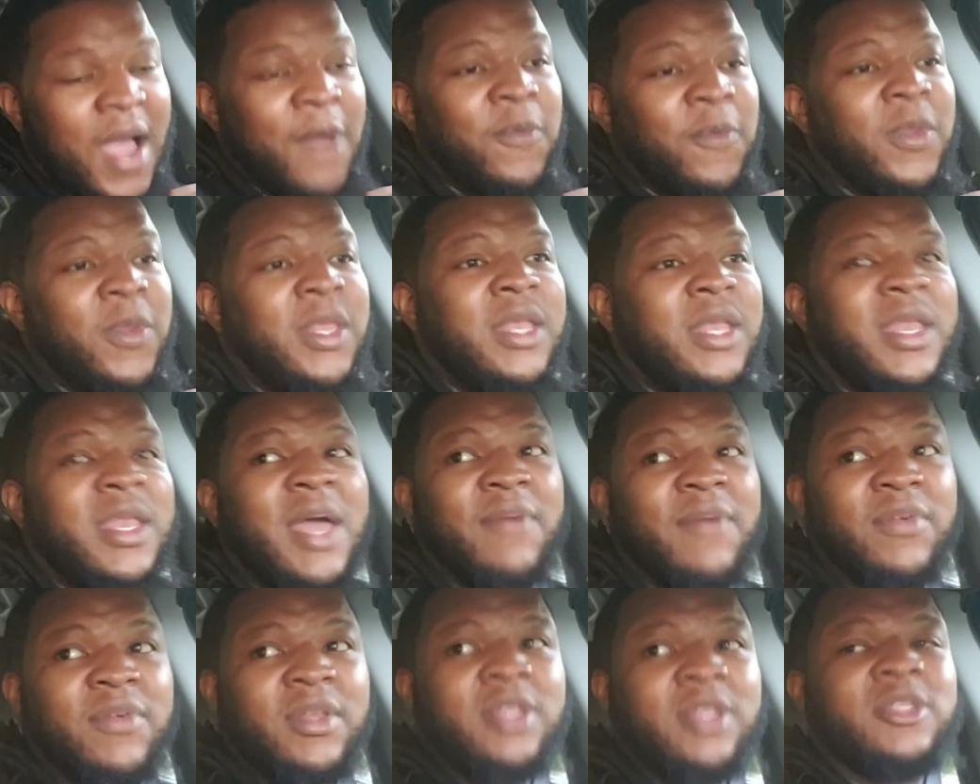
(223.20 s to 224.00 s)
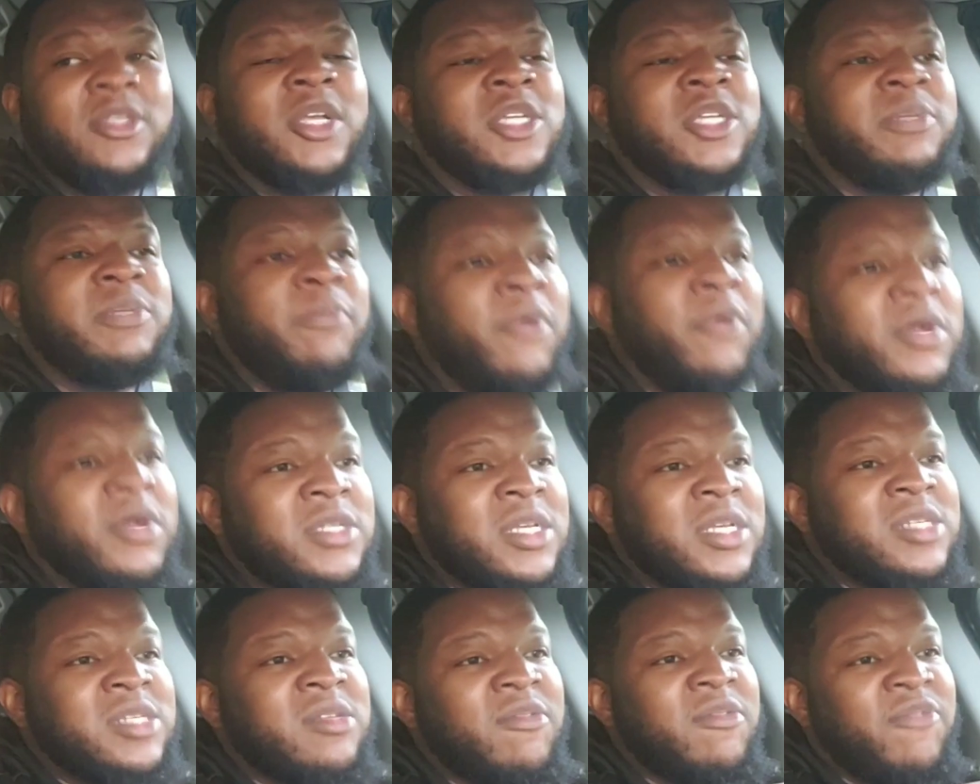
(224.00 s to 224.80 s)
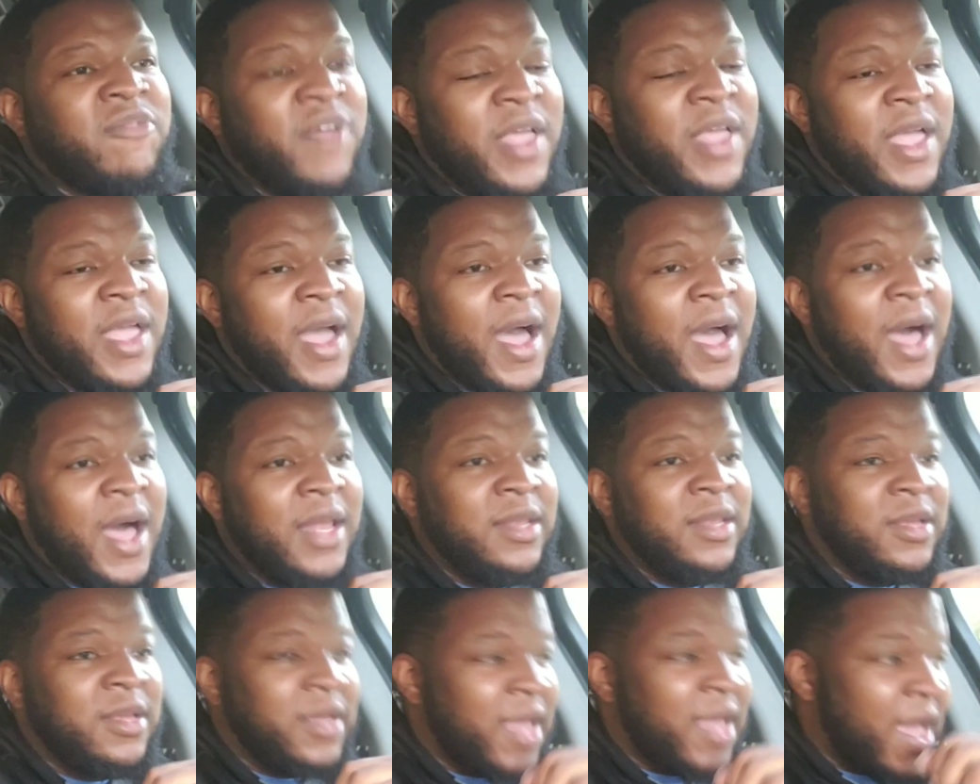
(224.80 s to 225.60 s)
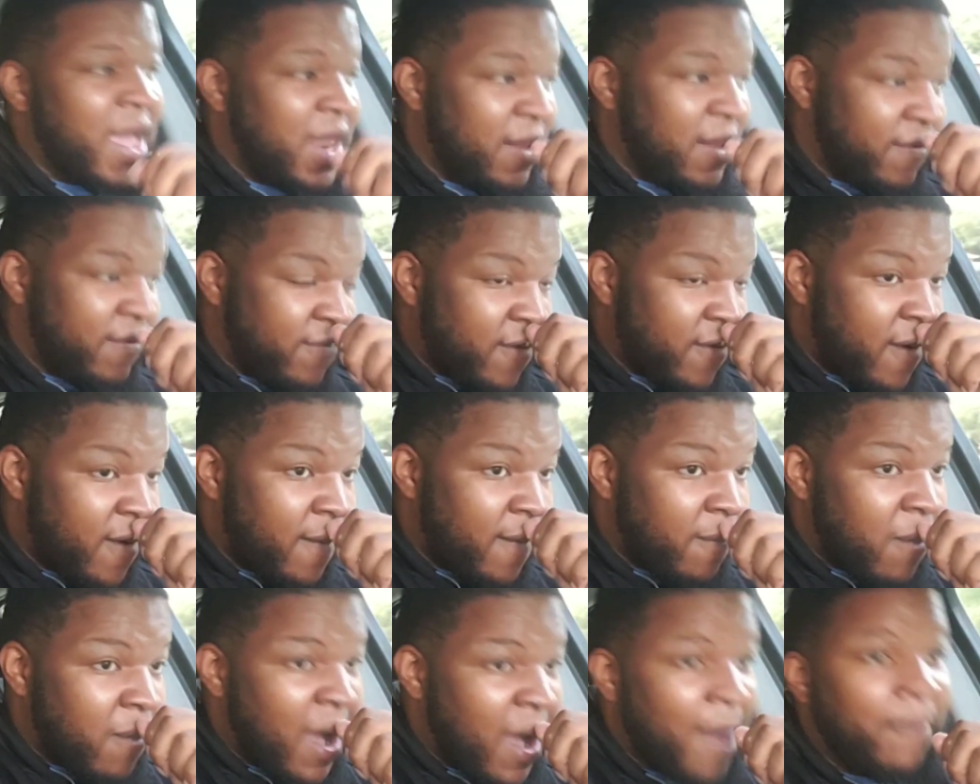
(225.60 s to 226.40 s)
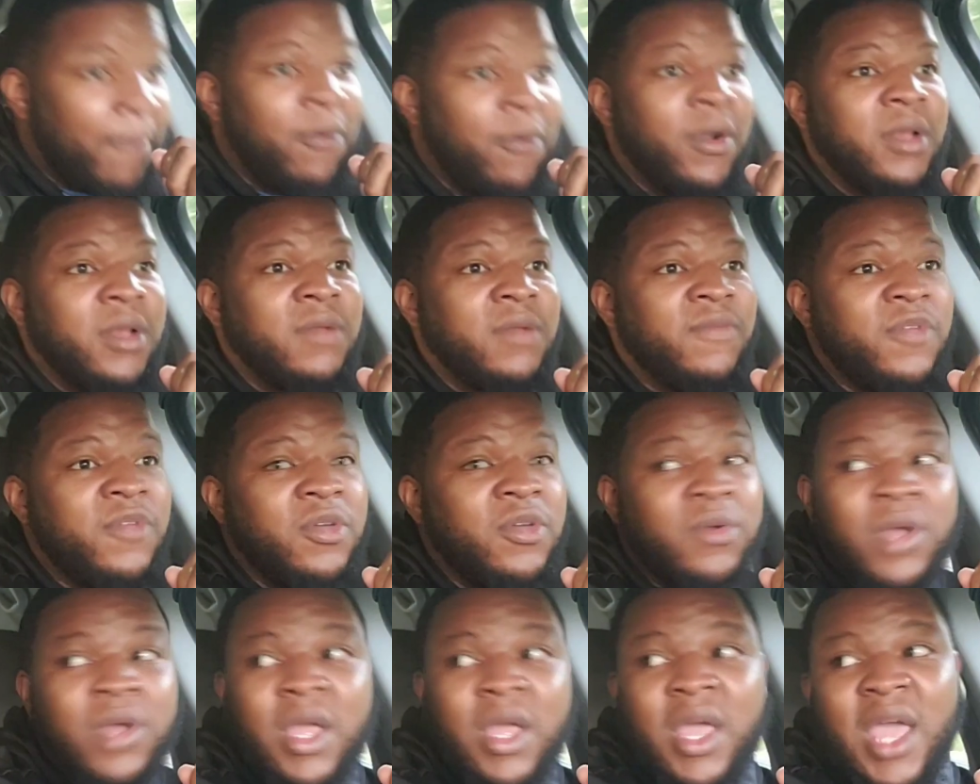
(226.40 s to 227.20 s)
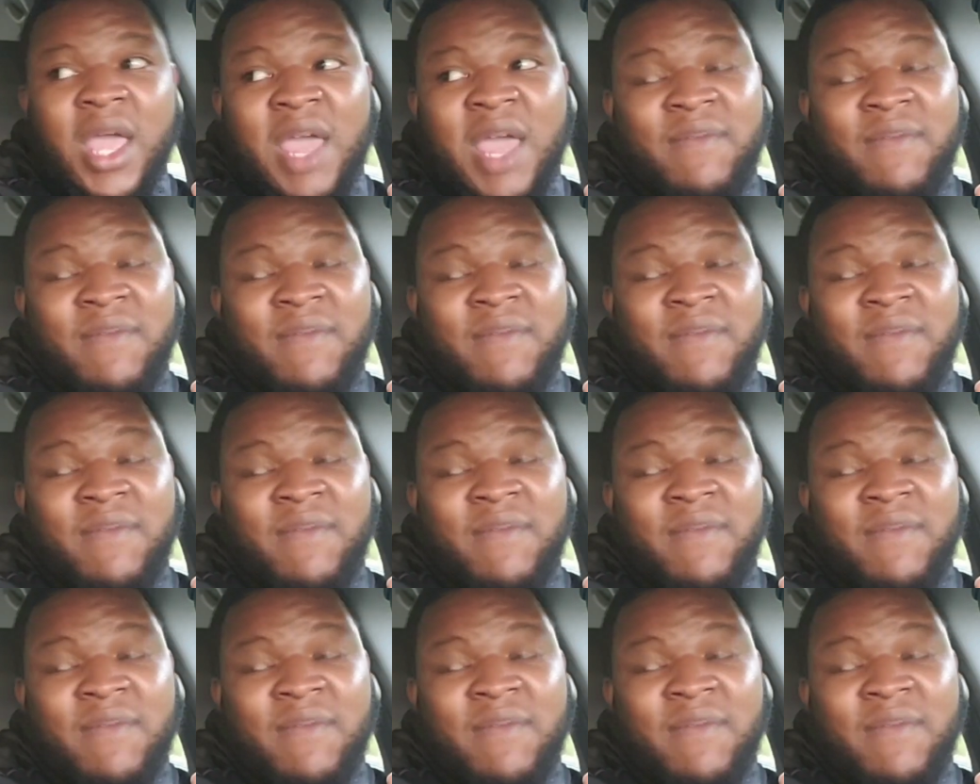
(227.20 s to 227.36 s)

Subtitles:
I really never looked at sports as a fan. I look at it from my point of view.